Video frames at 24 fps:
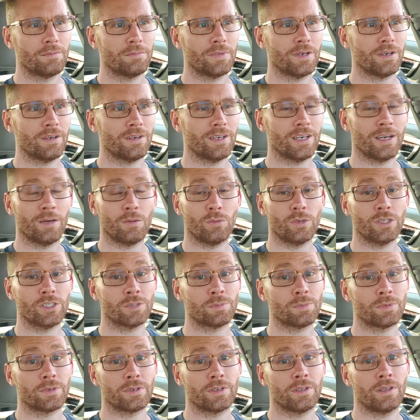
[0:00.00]
But I
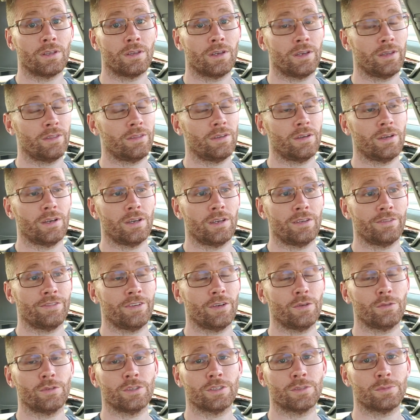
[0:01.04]
whispered it. I thought if
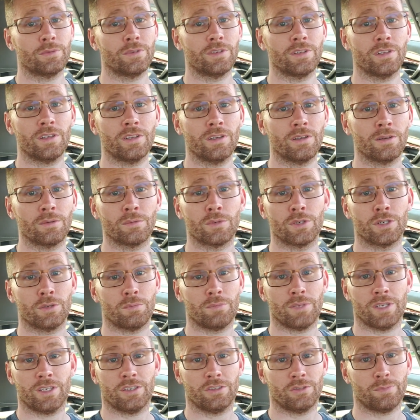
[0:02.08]
I whispered it, it
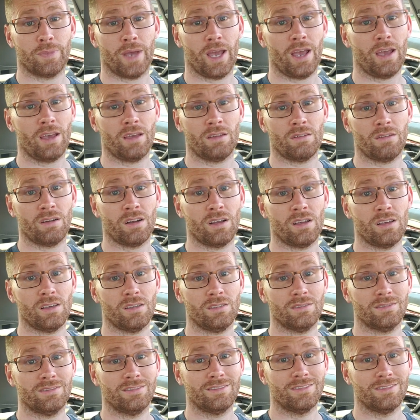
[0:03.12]
wouldn't be as bad, right?